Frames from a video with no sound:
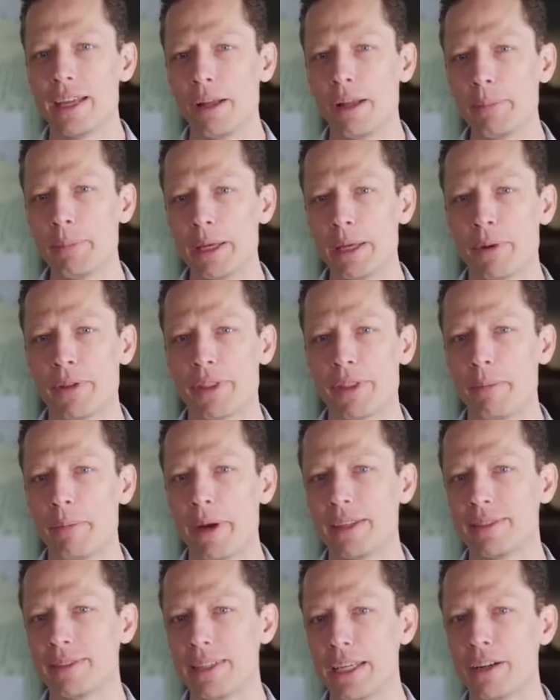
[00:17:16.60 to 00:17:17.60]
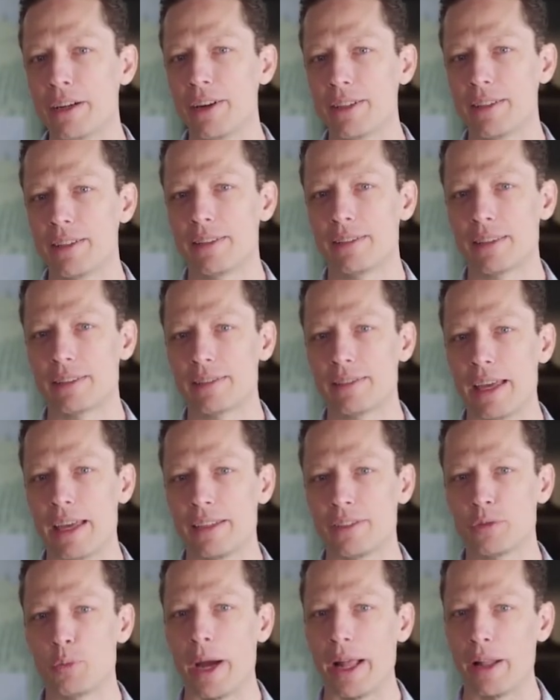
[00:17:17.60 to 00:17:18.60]
I tell people that my secret to
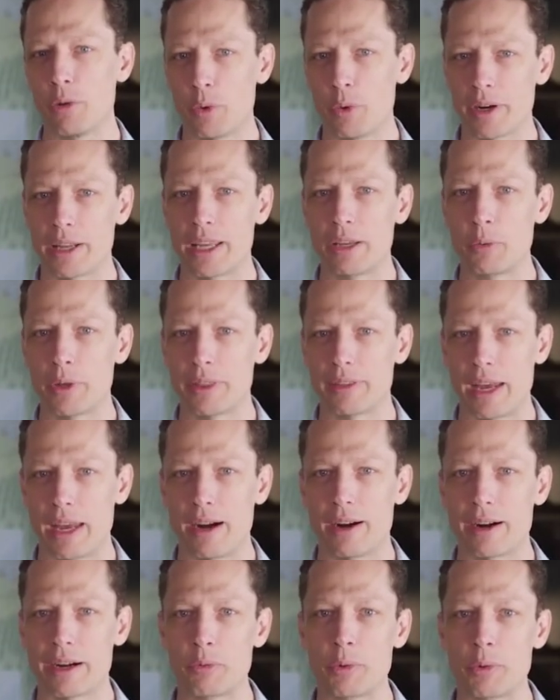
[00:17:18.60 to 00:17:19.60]
success while working with